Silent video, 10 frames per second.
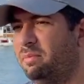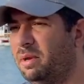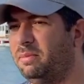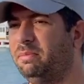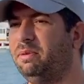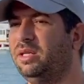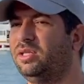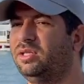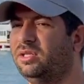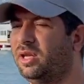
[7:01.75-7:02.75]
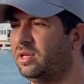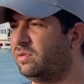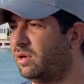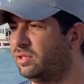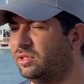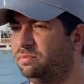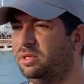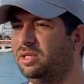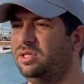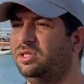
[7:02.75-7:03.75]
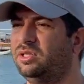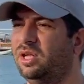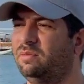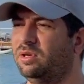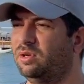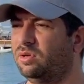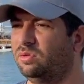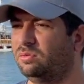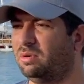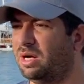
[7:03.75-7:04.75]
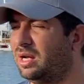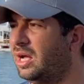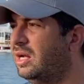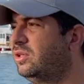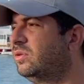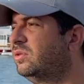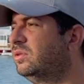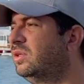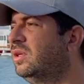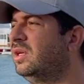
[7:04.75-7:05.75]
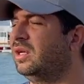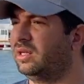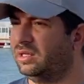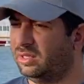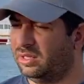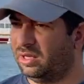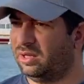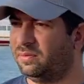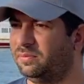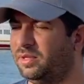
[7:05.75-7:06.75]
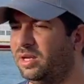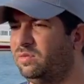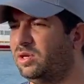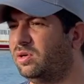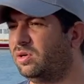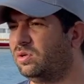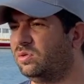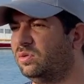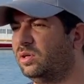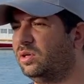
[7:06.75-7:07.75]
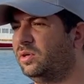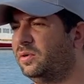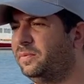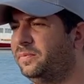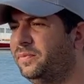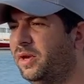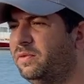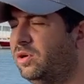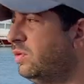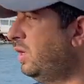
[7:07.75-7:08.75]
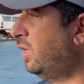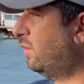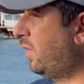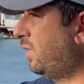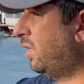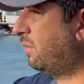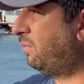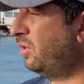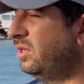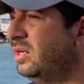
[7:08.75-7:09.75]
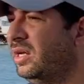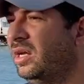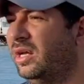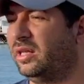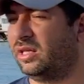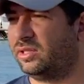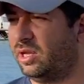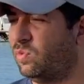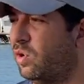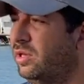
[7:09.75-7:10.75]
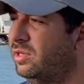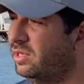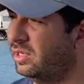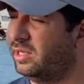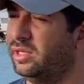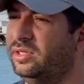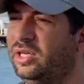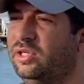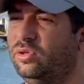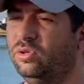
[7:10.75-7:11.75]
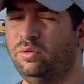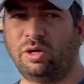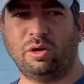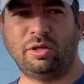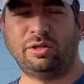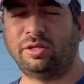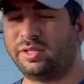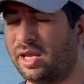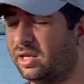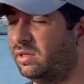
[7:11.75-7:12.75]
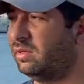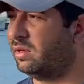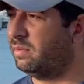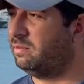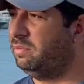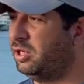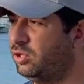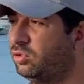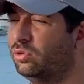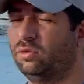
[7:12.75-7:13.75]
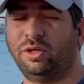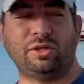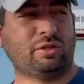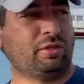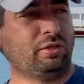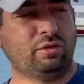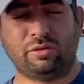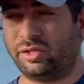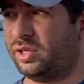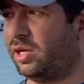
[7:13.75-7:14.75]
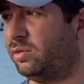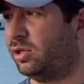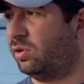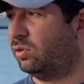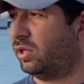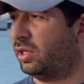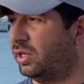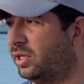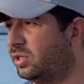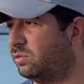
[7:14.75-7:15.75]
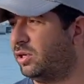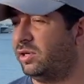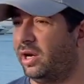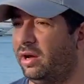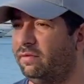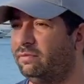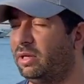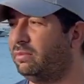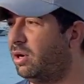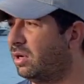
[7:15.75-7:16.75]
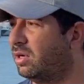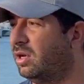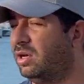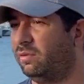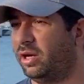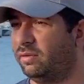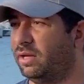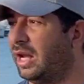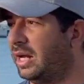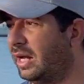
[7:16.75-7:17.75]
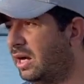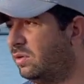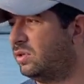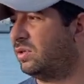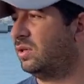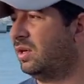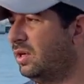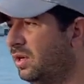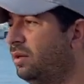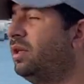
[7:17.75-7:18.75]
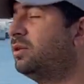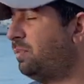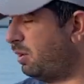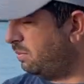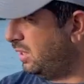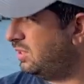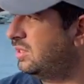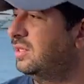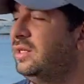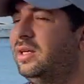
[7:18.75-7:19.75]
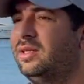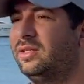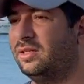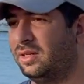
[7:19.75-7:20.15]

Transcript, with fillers: Baby Beach, then Rogers Beach, then we go to Mangel Halto. Um, then we go um, then we go here at the airport. That's day one, and then day two we call it the second um, beach tour, which is on the north side where the hotel areas where you have Malma, where so you have the lighthouse. There's that's Palm Beach. Eagle yes. Beach.